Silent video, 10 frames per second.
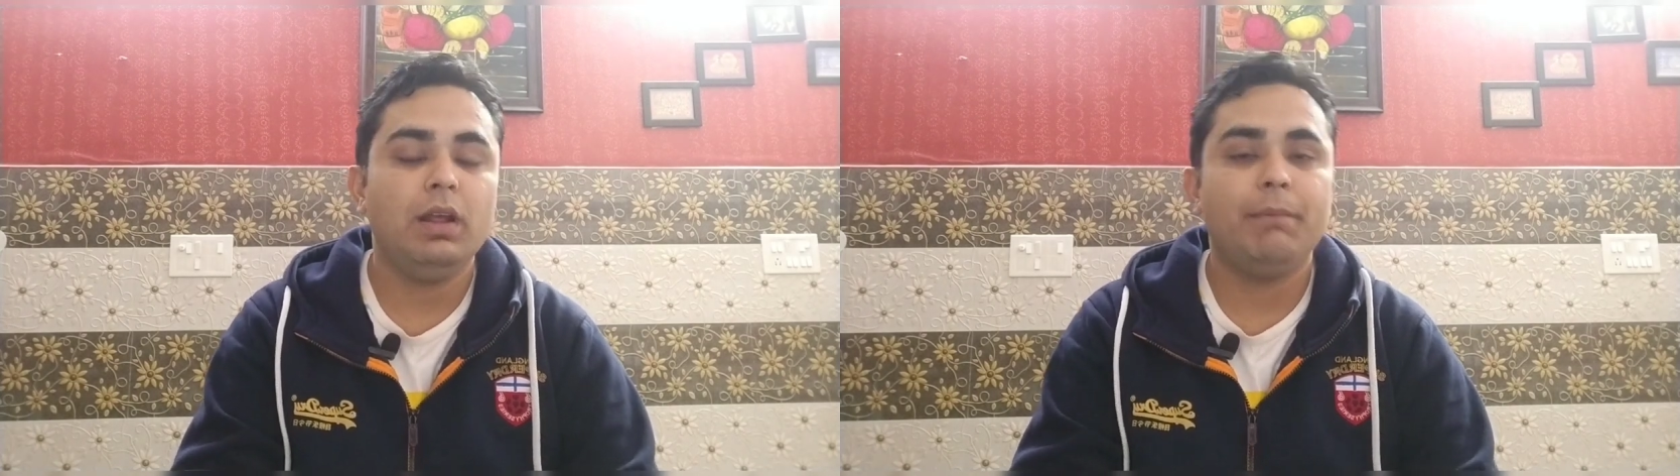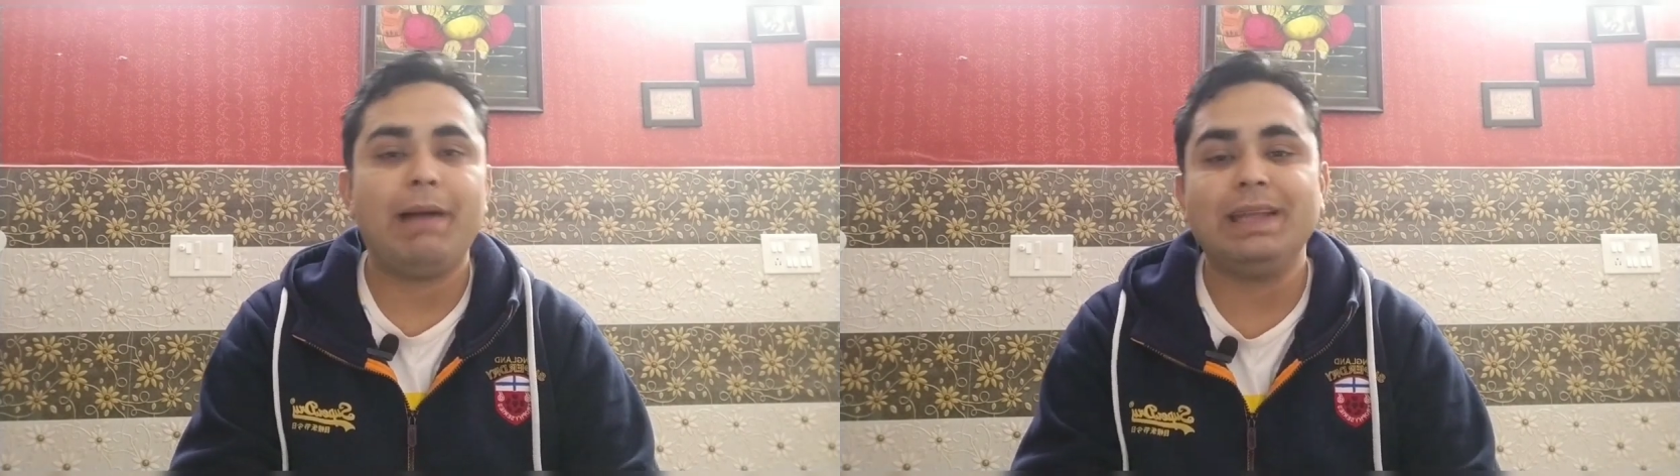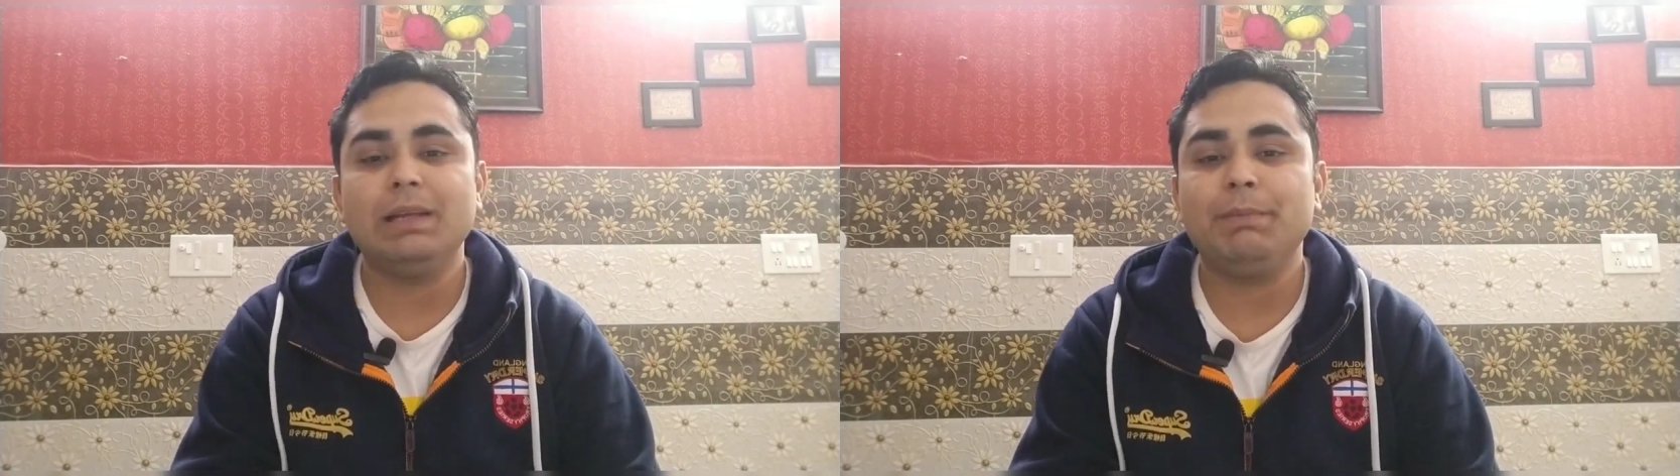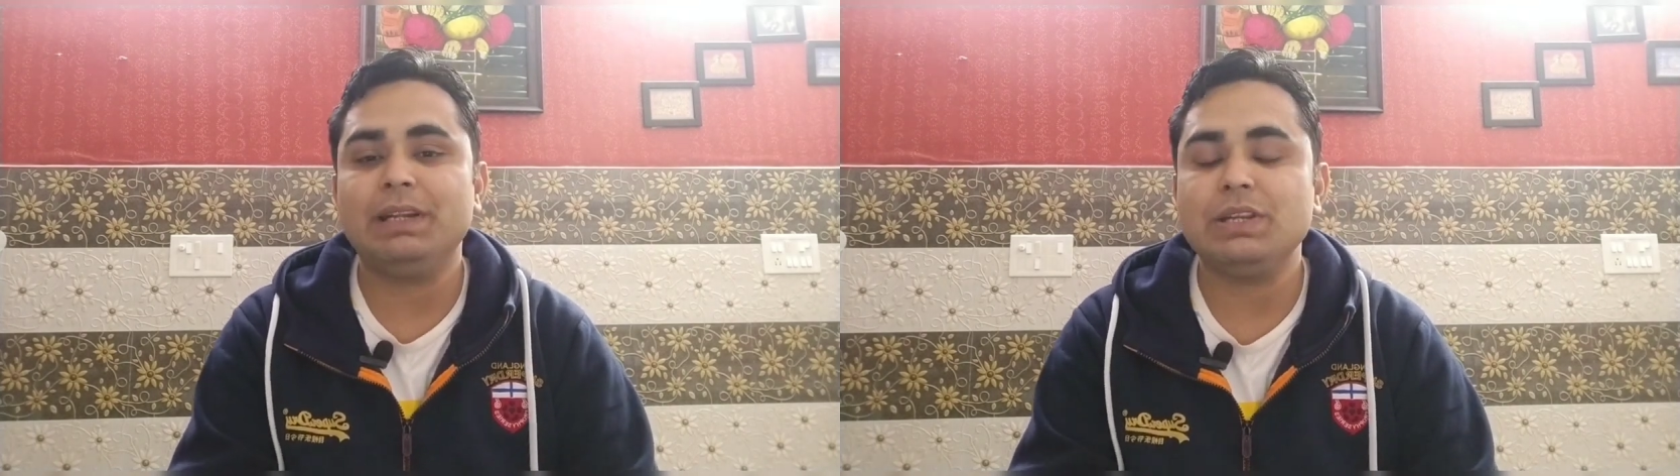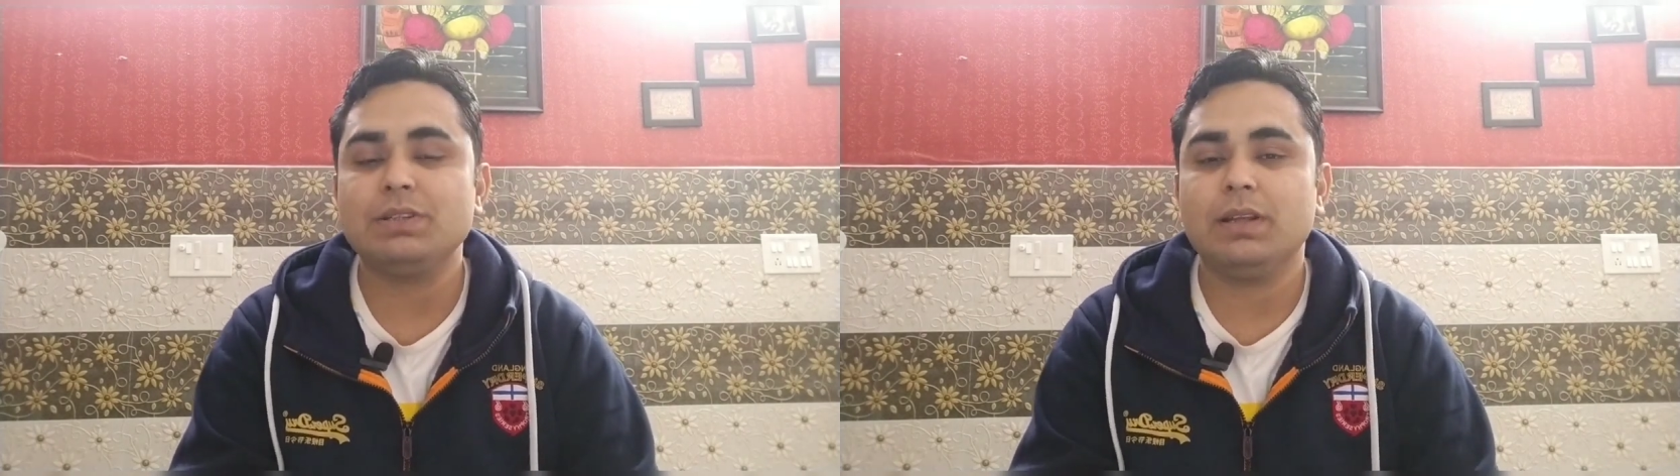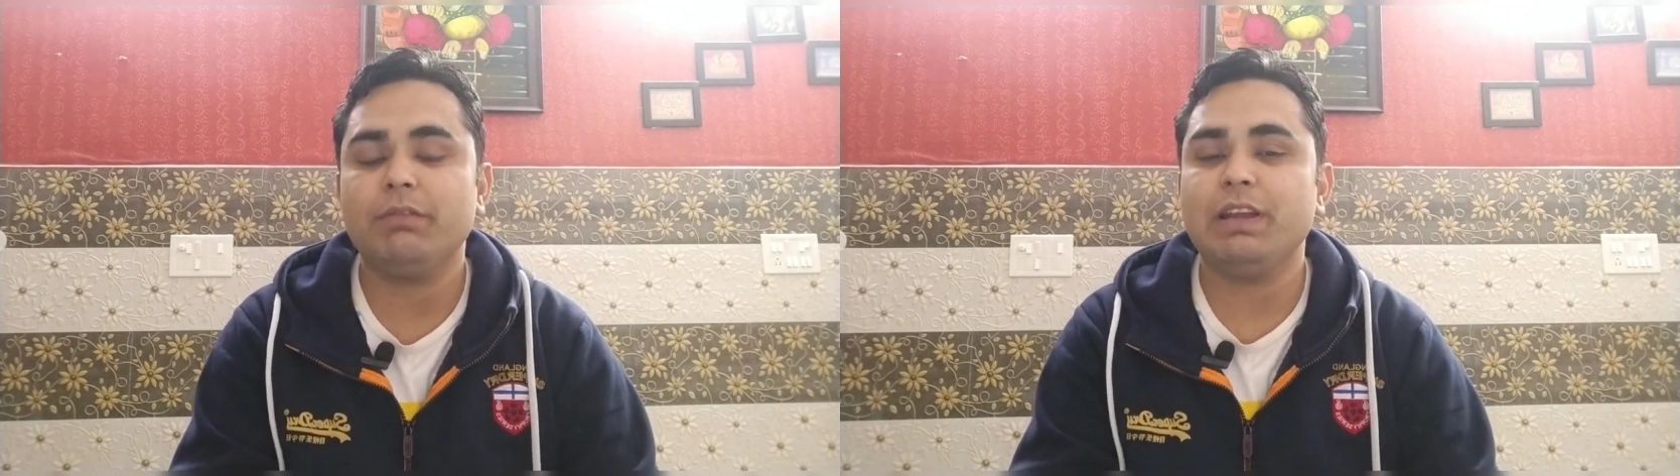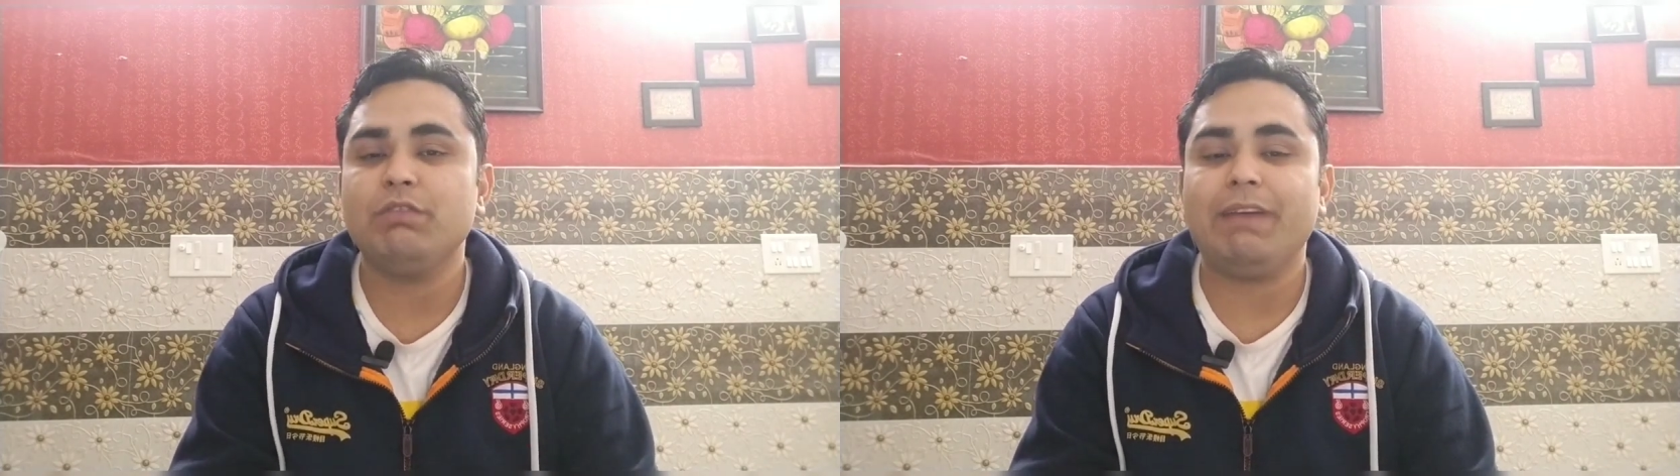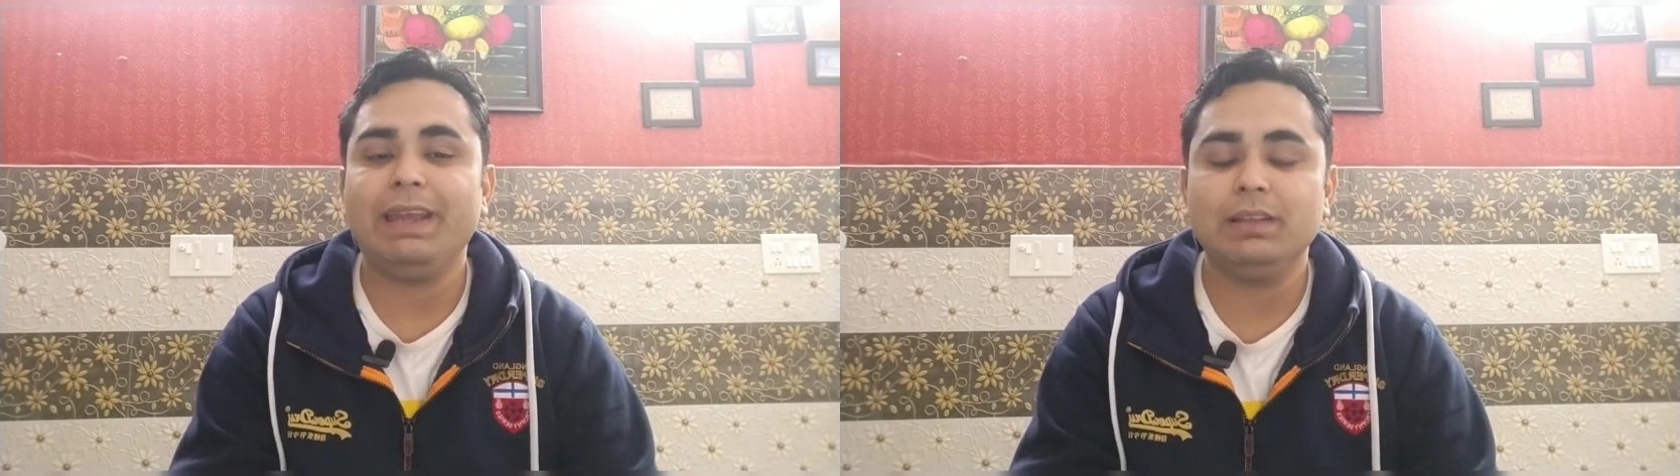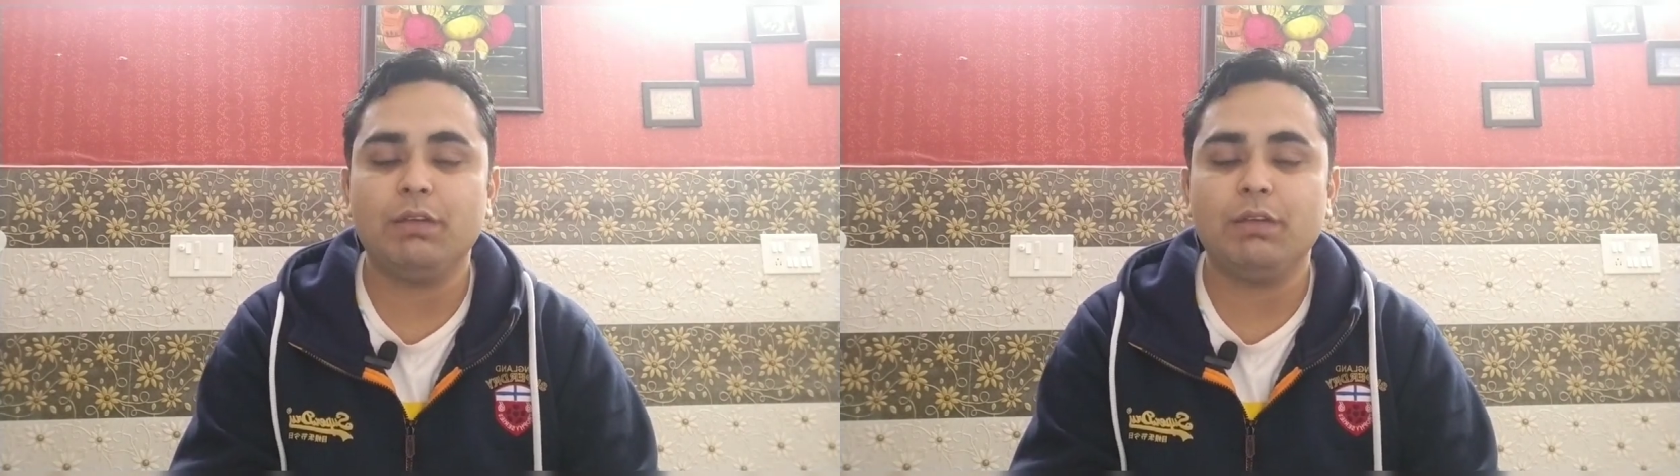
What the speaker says: by the petitioner verifying